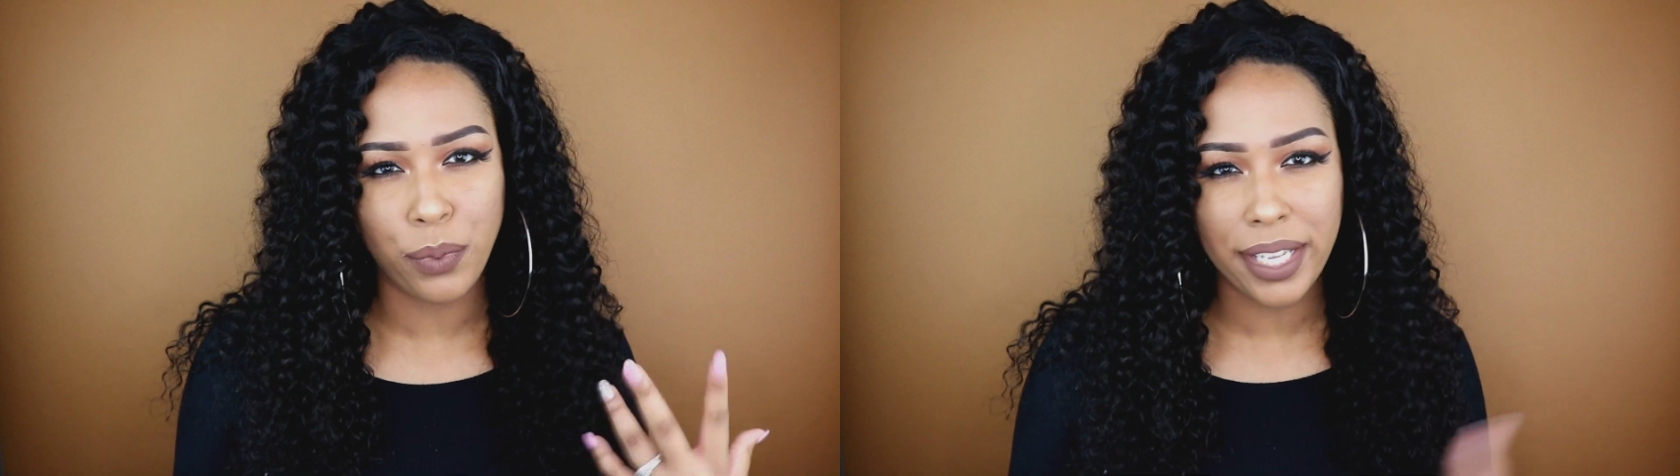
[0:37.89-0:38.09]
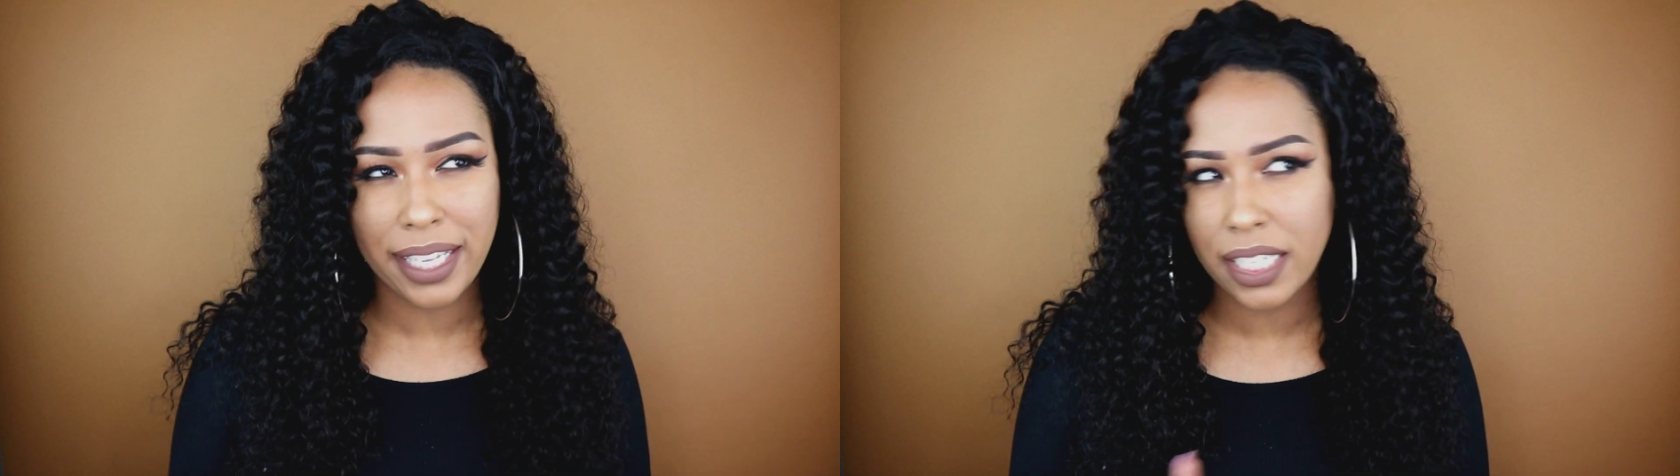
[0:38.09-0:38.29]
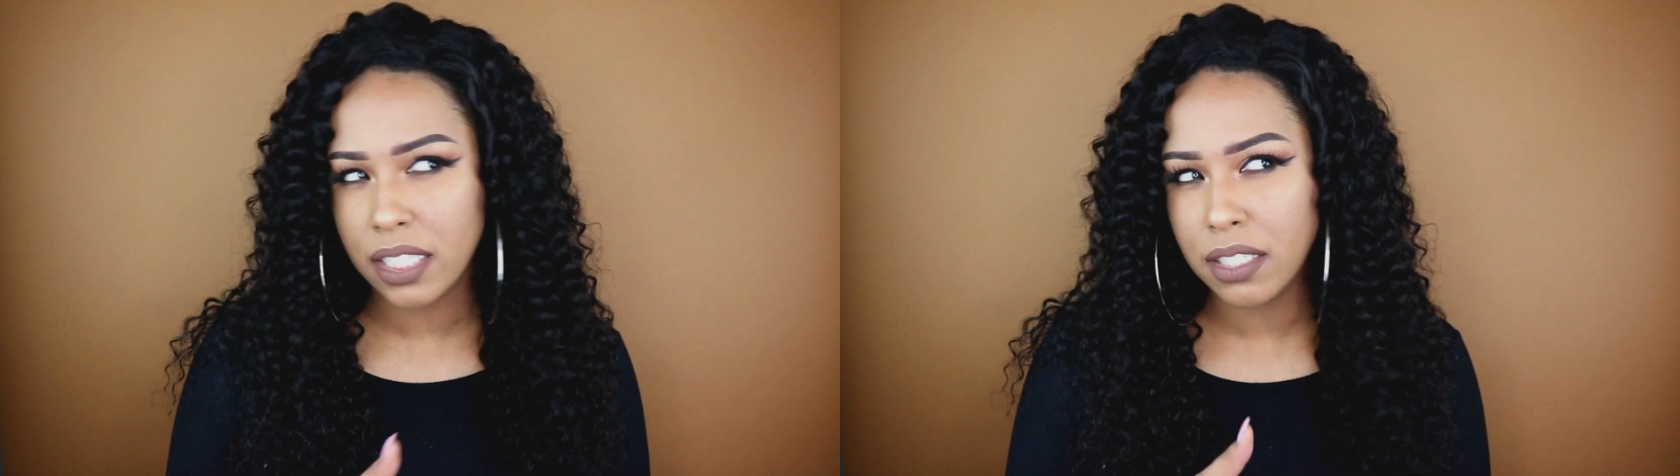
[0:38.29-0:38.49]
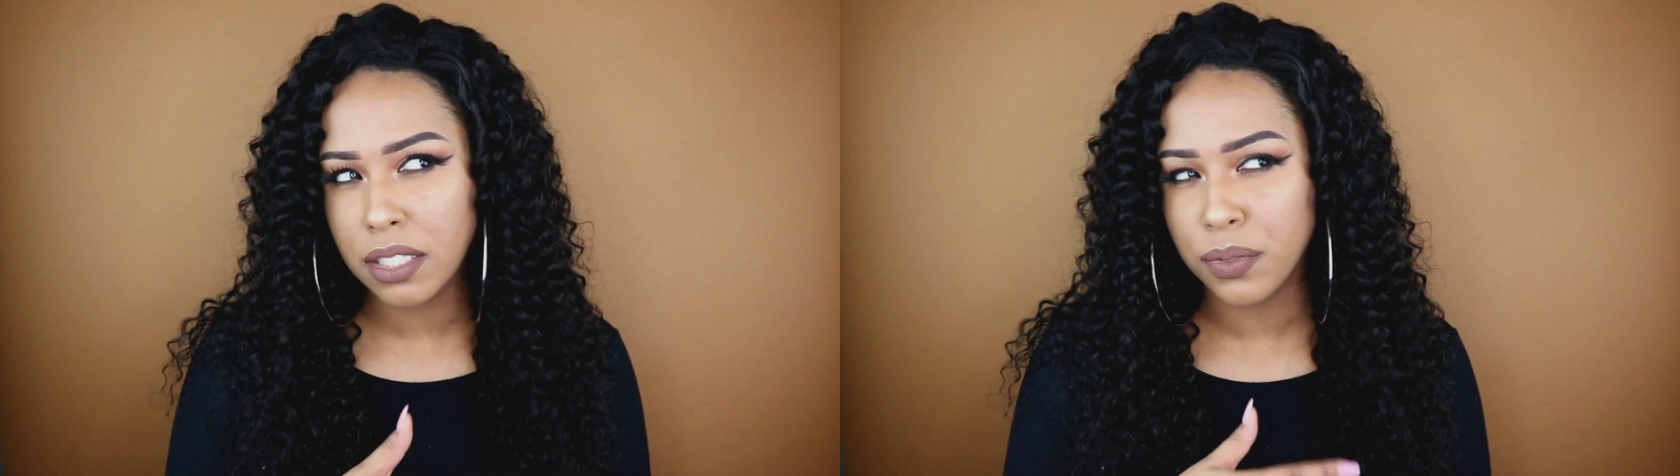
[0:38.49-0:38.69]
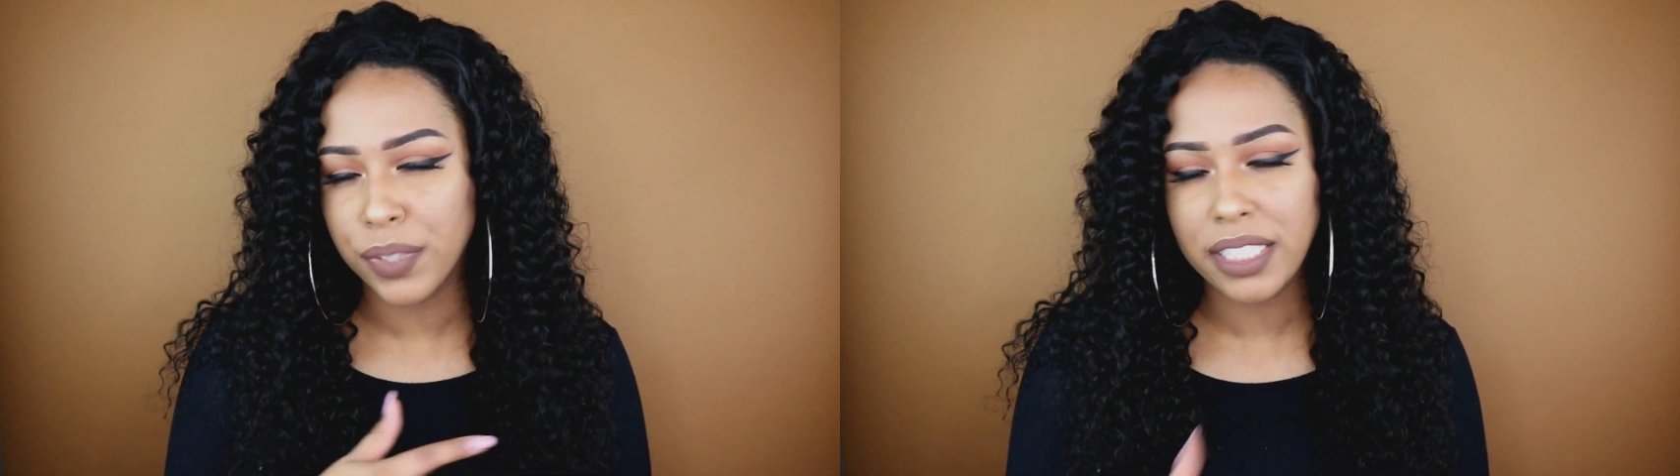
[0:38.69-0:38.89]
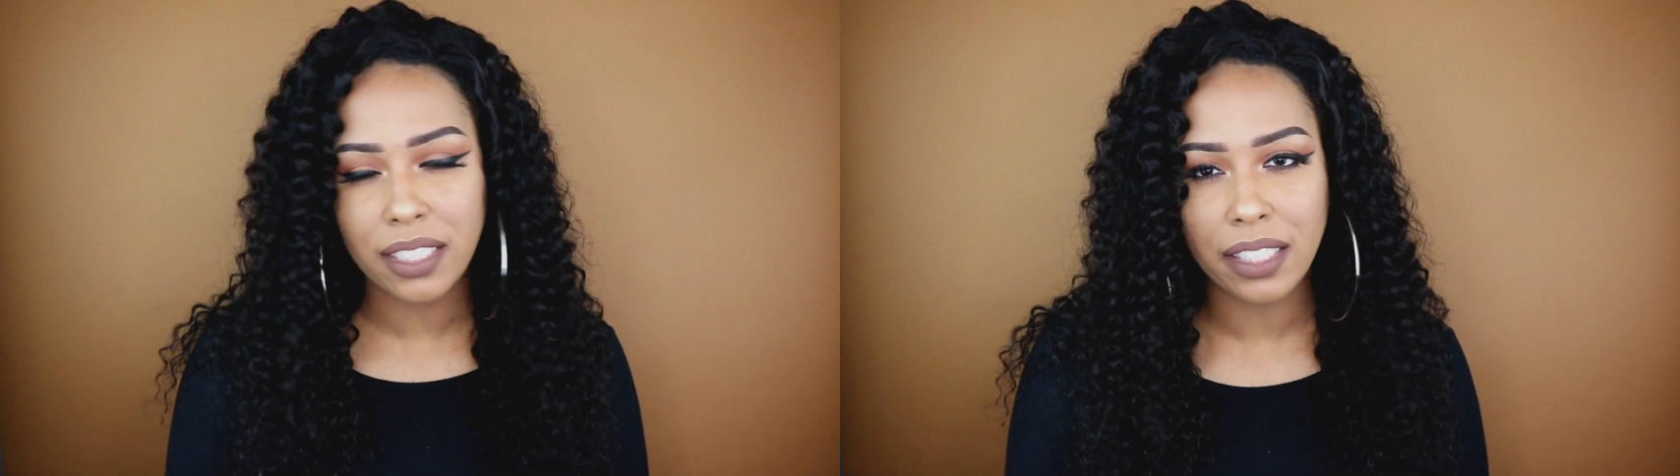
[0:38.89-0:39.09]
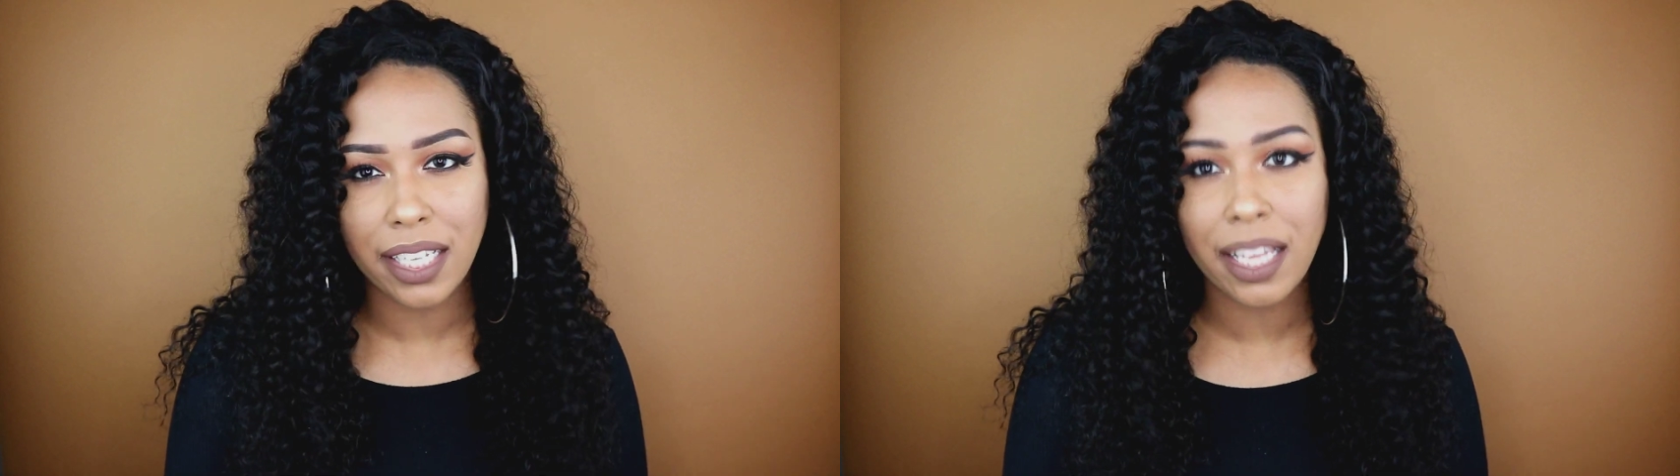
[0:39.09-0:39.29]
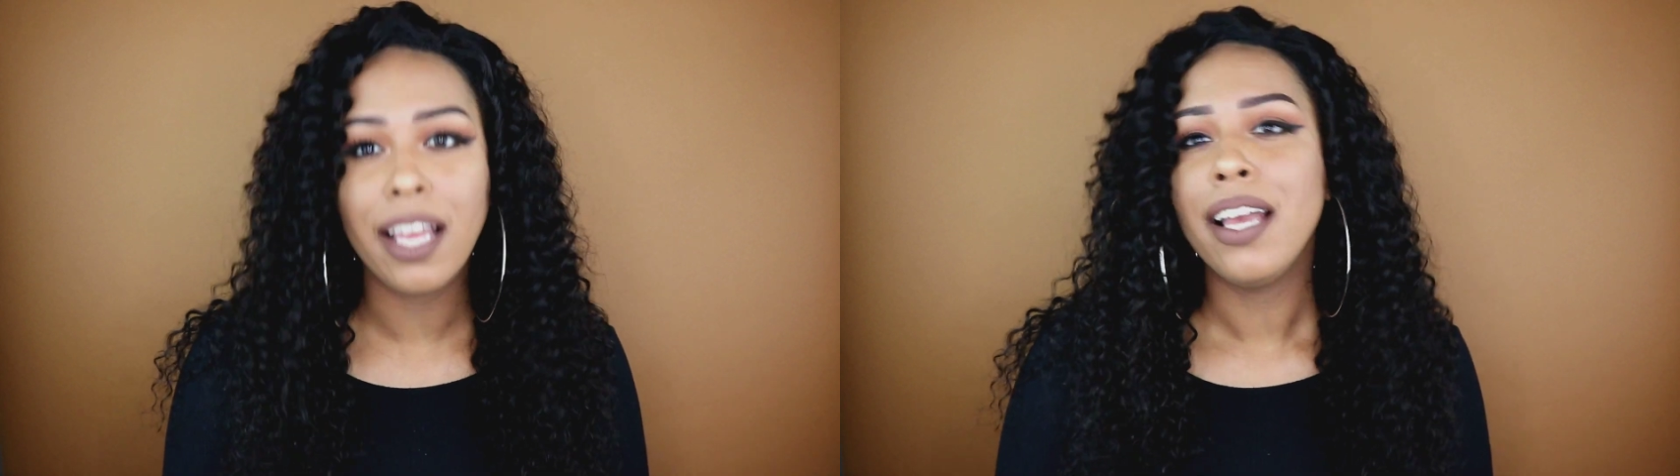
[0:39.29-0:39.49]
wigs
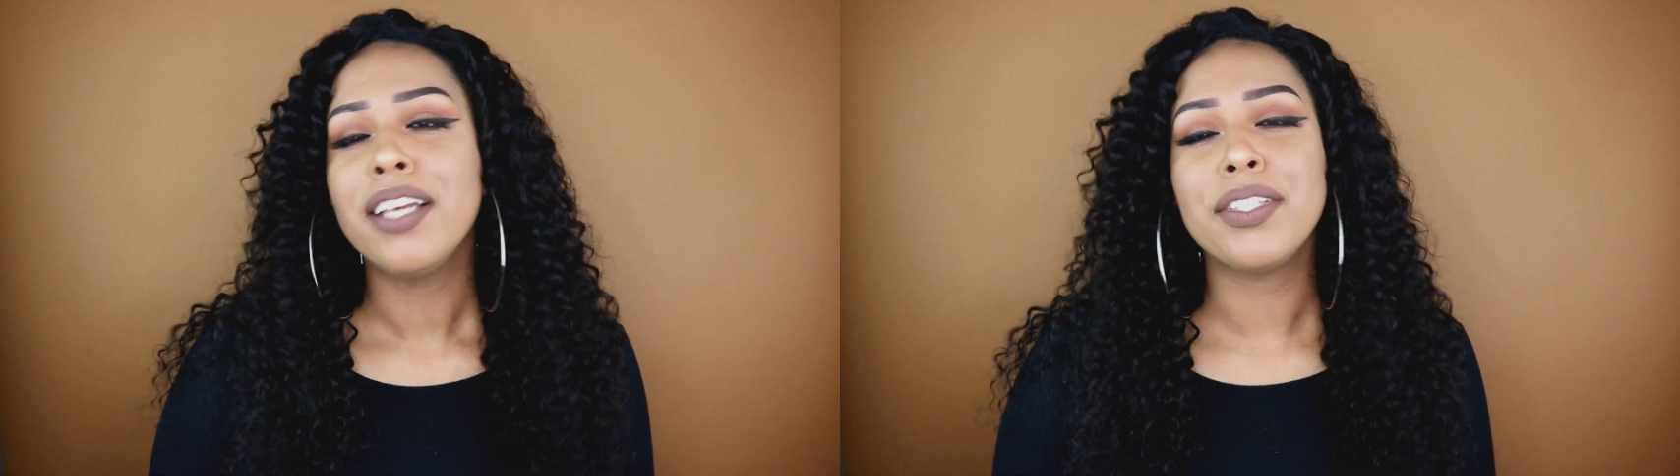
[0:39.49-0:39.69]
recently,